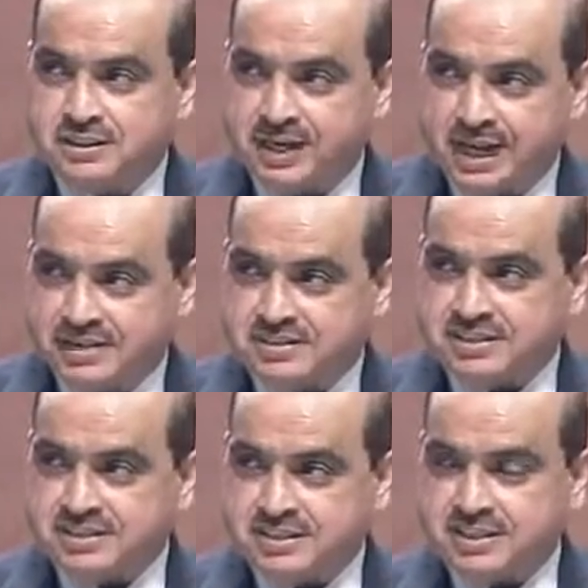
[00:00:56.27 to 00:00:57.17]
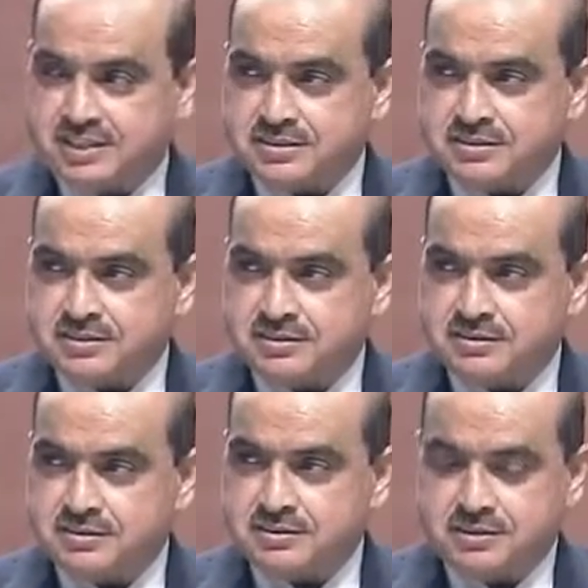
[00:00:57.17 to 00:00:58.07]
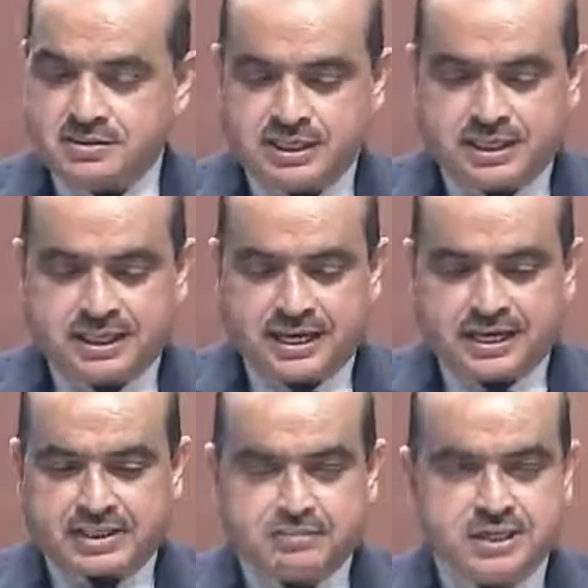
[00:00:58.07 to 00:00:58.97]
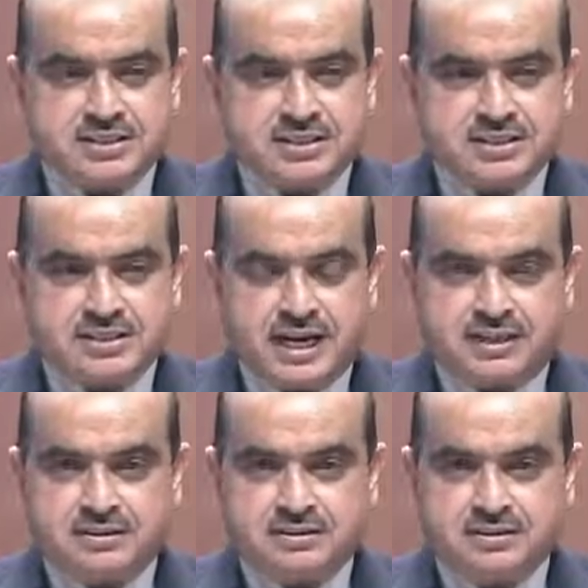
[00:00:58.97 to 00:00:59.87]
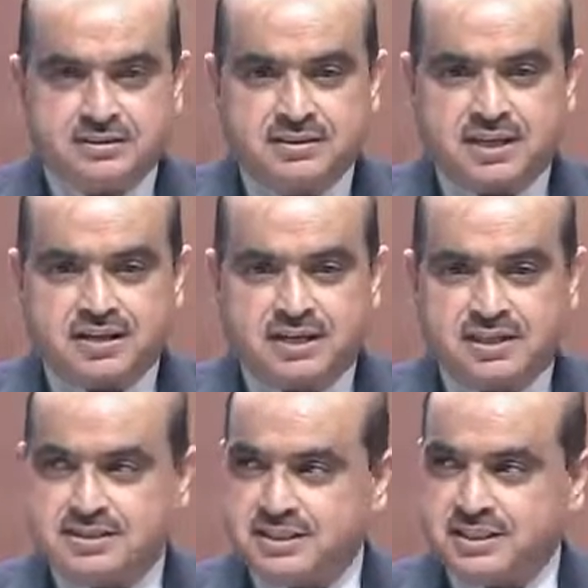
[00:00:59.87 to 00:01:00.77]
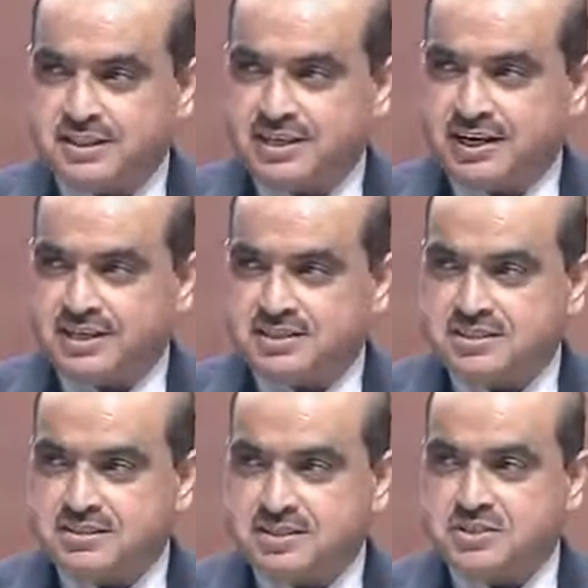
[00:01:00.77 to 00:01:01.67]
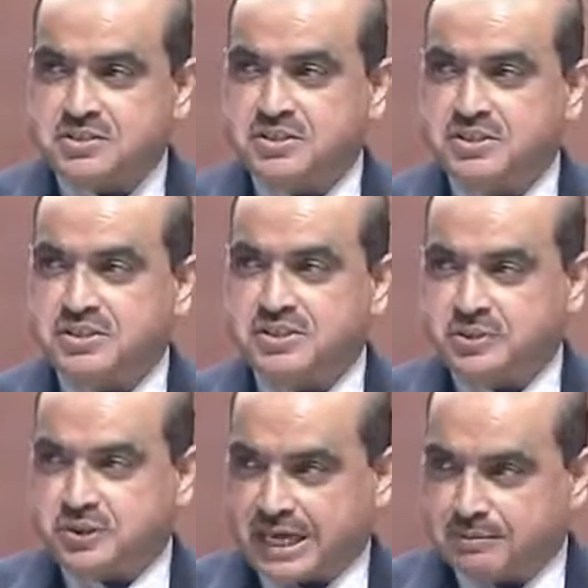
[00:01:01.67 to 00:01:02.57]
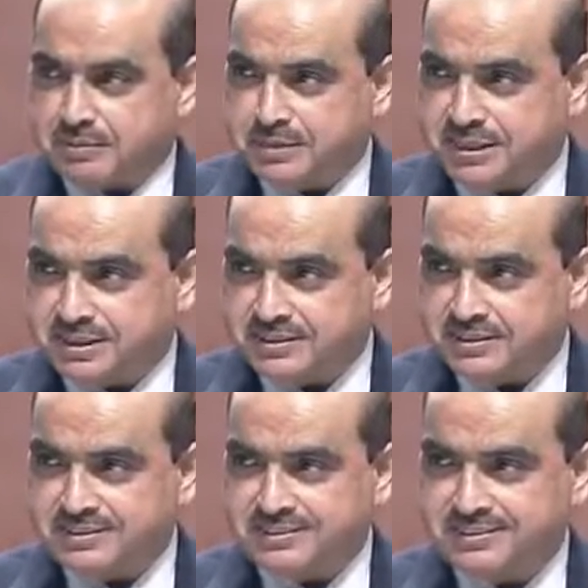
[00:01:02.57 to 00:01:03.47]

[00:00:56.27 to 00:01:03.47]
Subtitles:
LCA Tejas. A direct message that the country has trust on your capabilities.